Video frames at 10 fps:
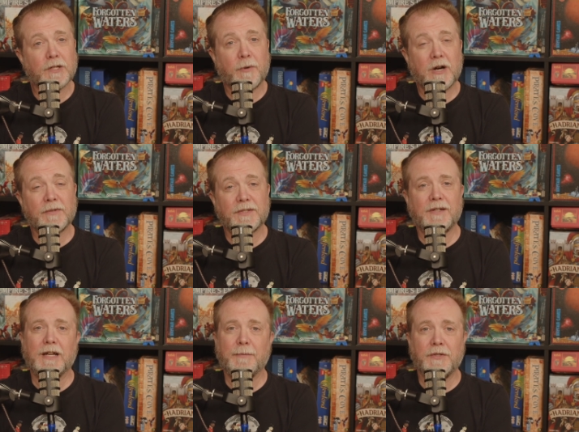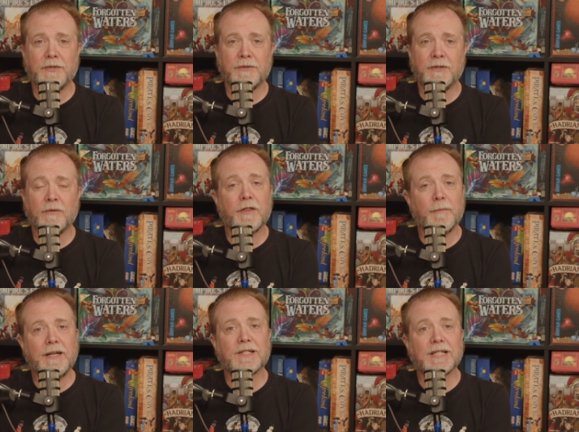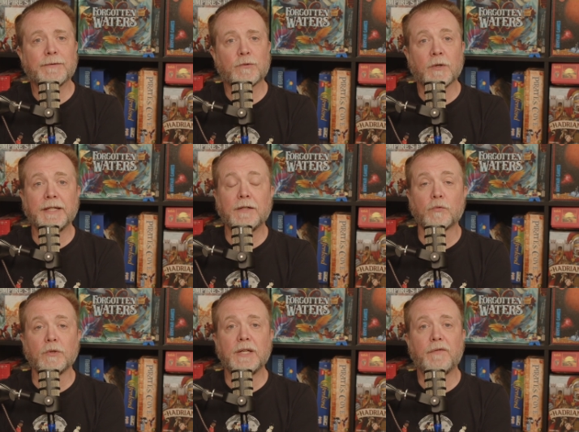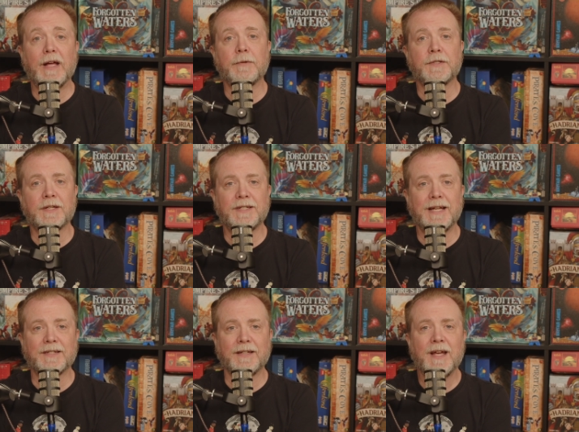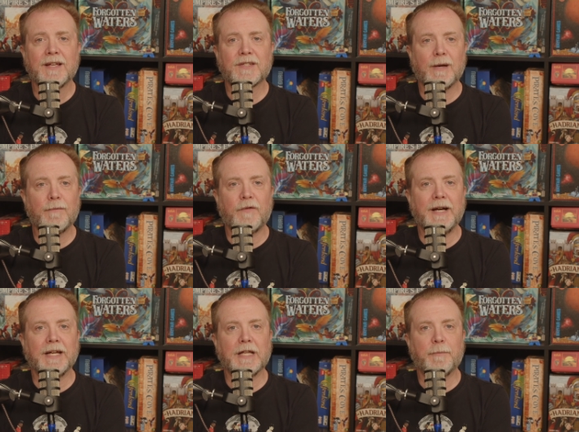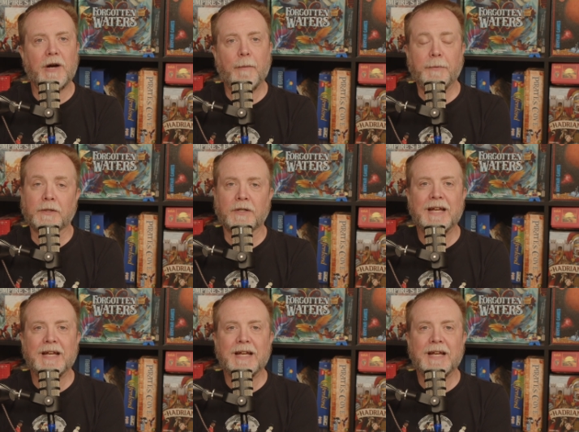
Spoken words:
is part of its economy too, with many slaves working in ruling families' estates and some fighting in the popular